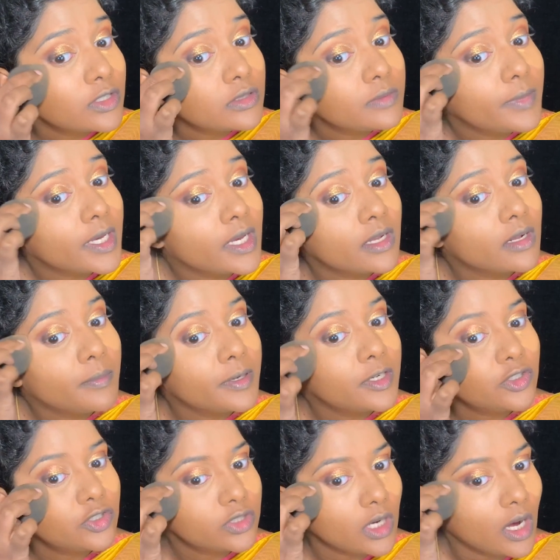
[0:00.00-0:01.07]
make it a bit
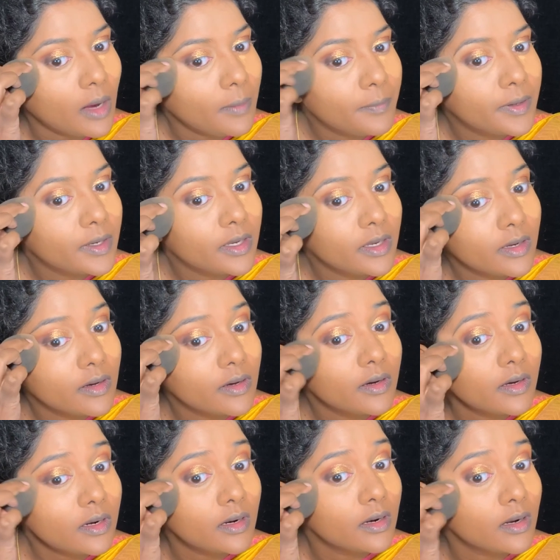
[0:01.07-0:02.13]
sharp
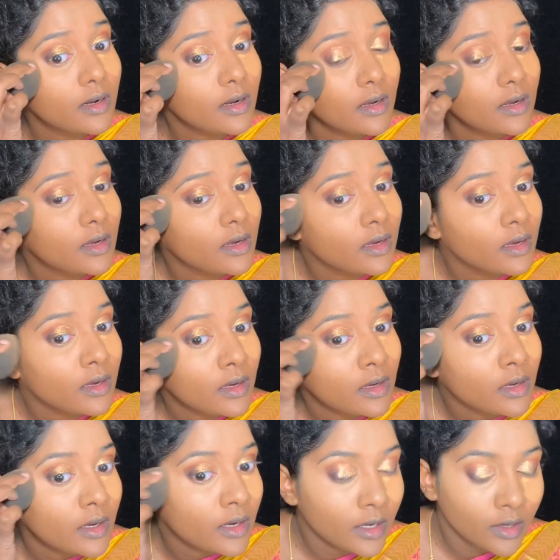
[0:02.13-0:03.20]
here,
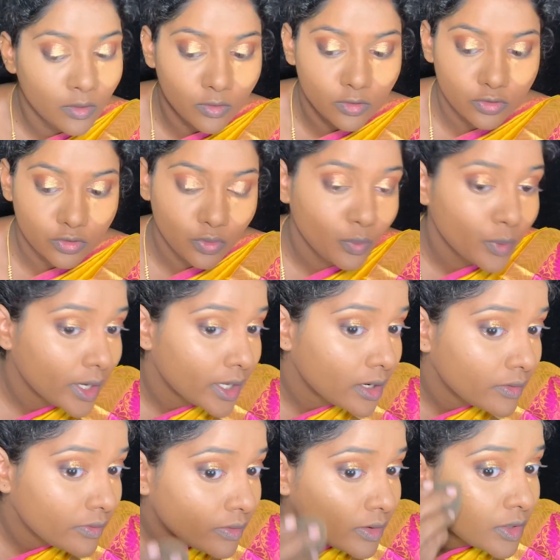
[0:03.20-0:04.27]
and also
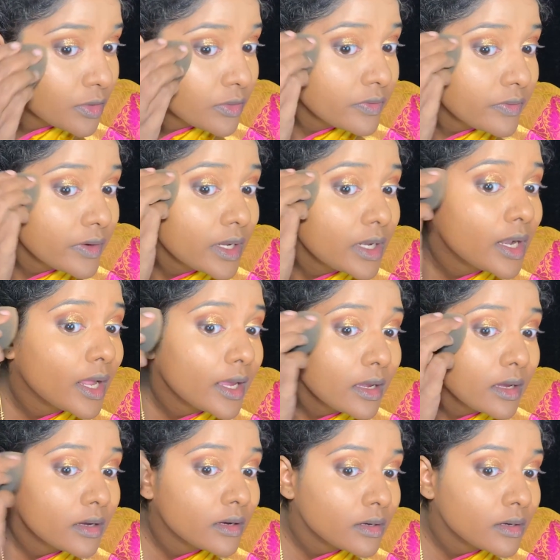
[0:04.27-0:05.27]
wherever you feel like,